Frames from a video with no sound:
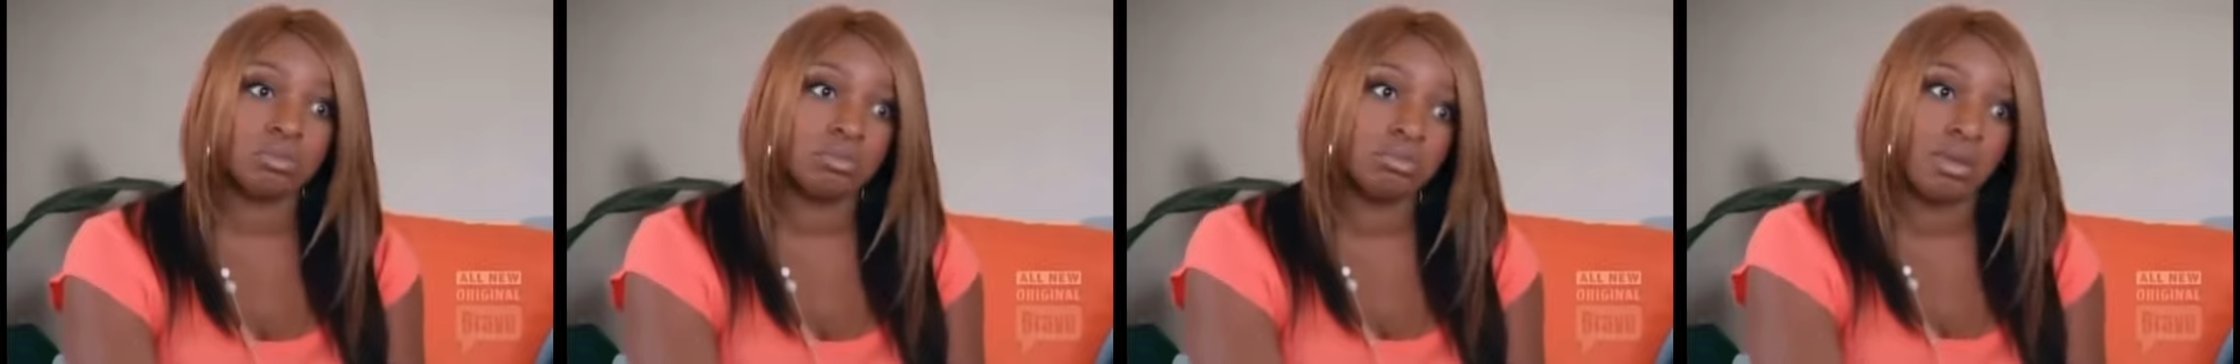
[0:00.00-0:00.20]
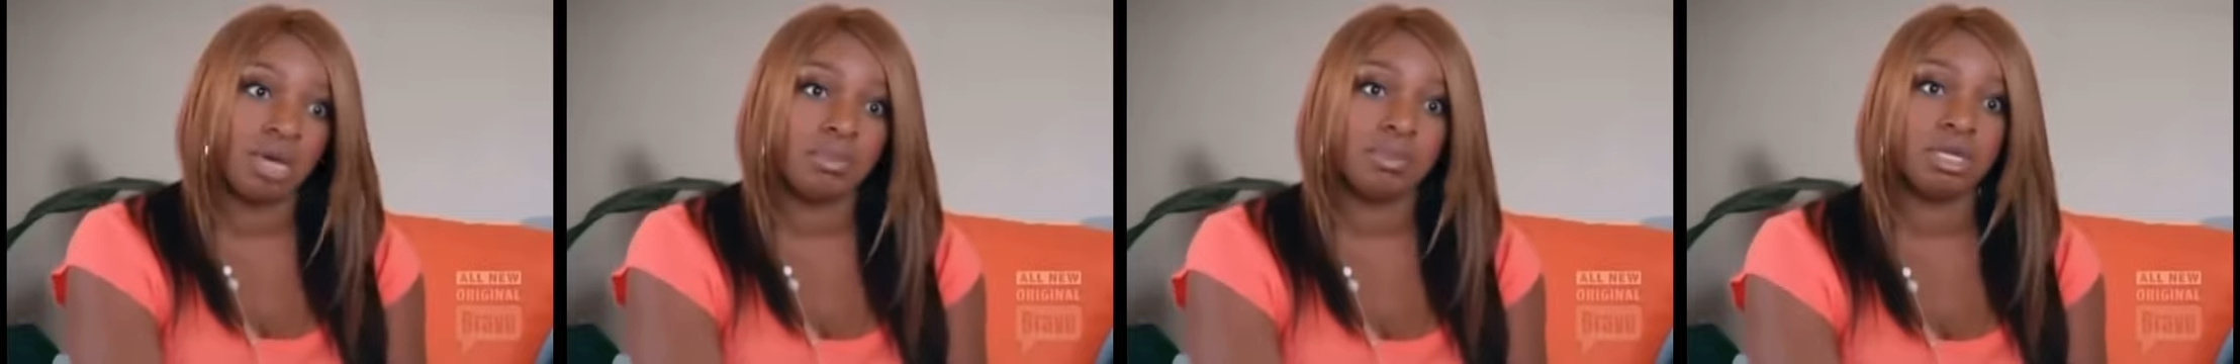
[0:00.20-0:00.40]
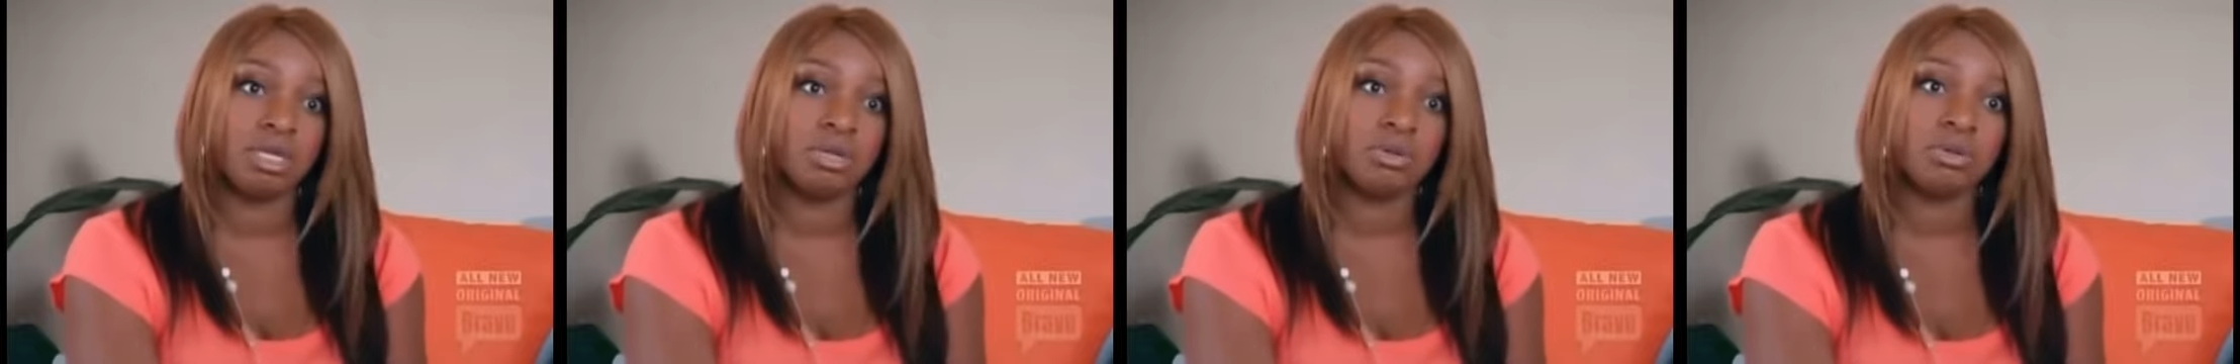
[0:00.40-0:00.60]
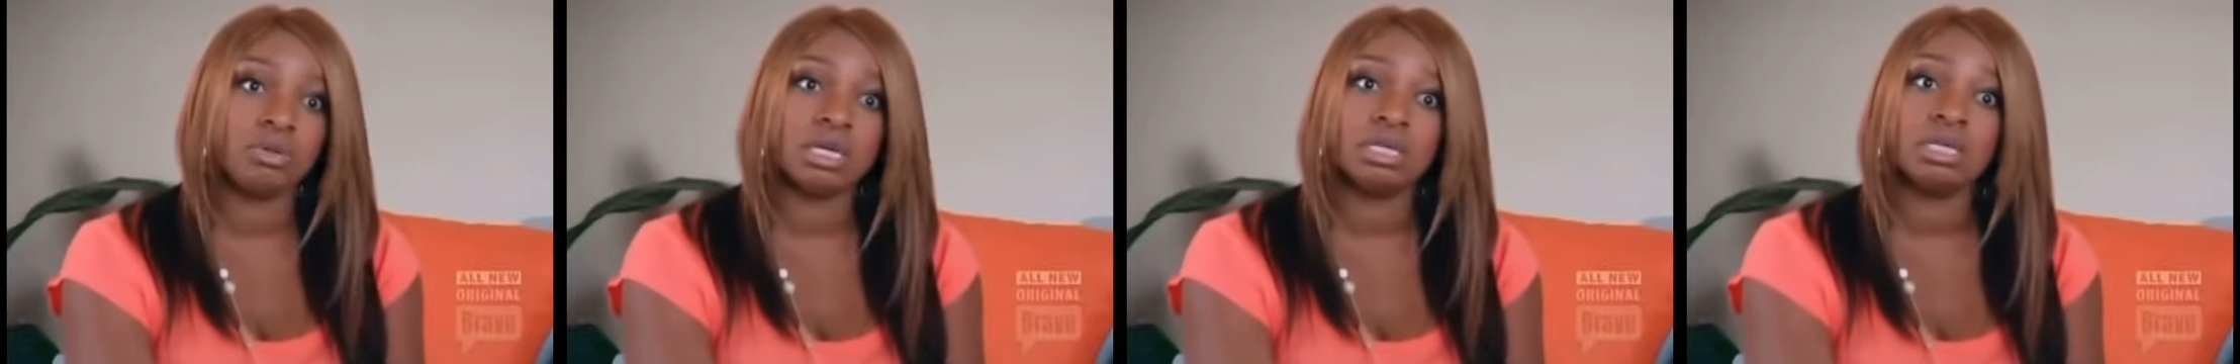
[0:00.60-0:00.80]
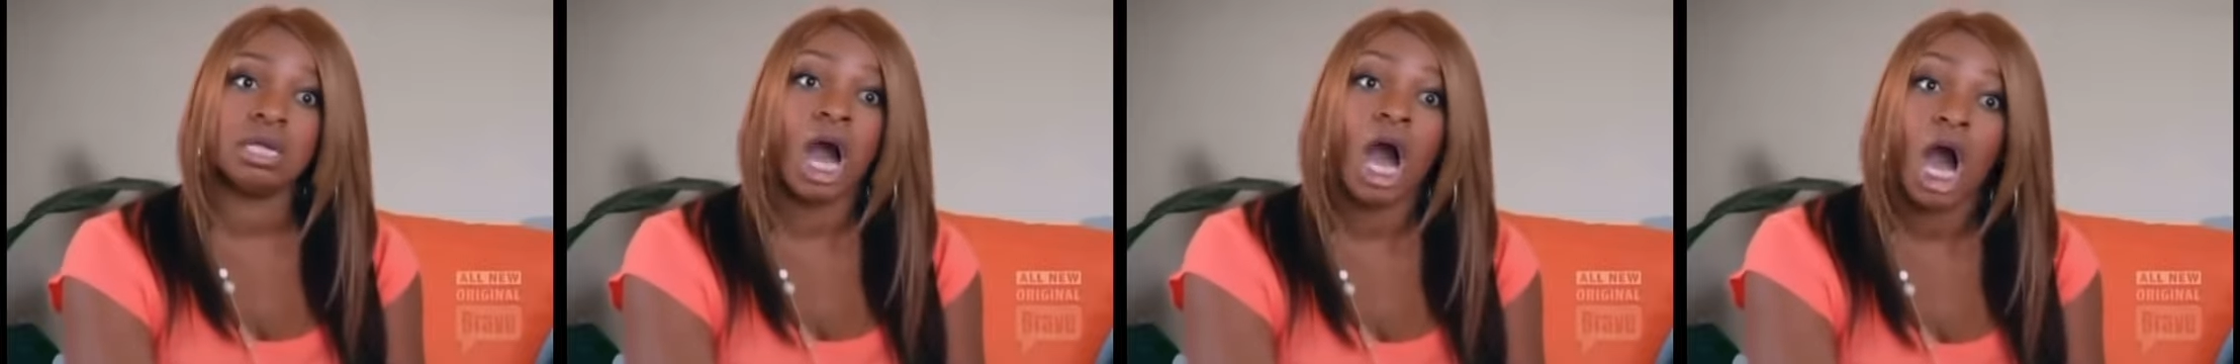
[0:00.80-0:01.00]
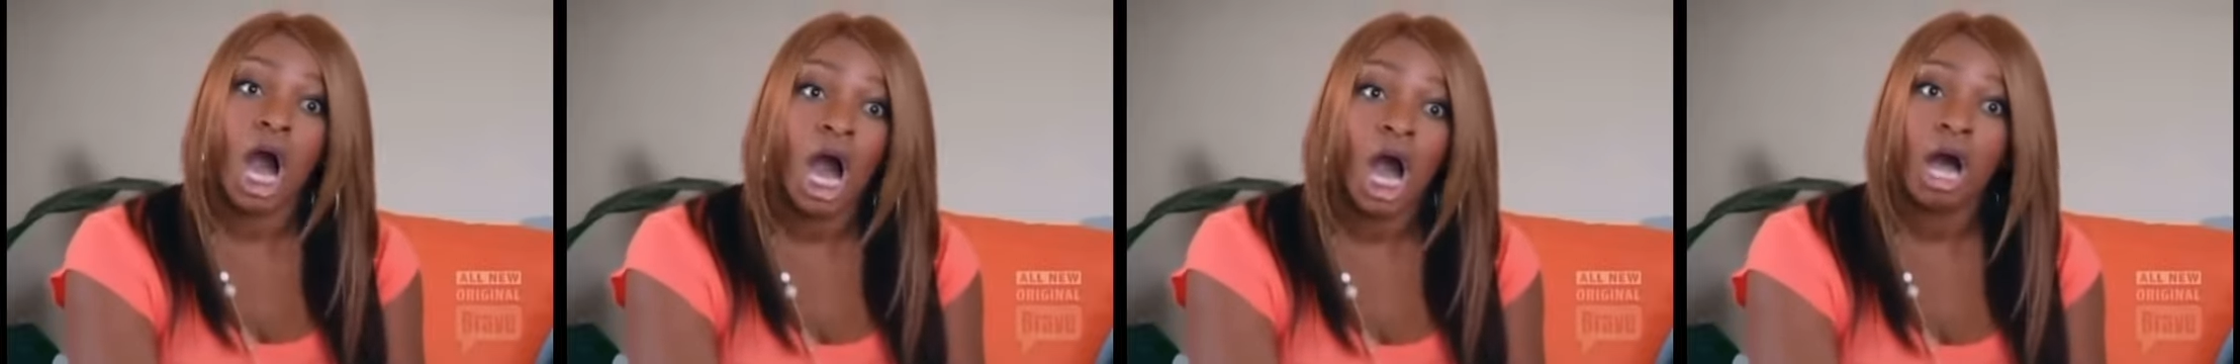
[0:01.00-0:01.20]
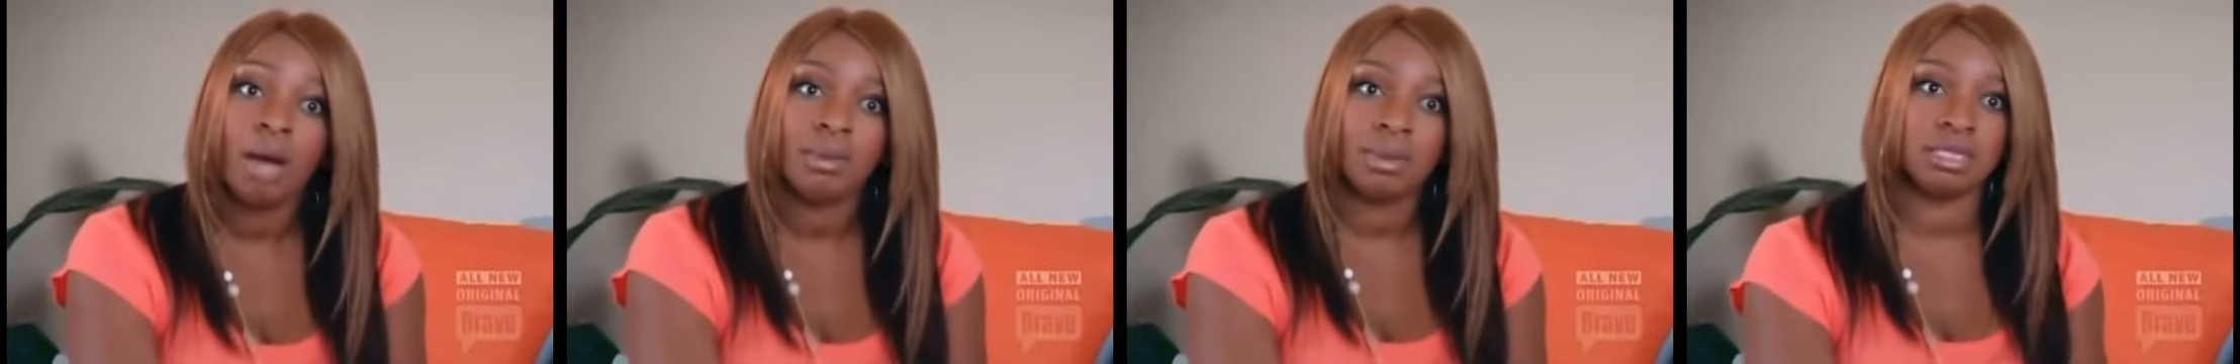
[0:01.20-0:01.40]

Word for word: maybe you can hum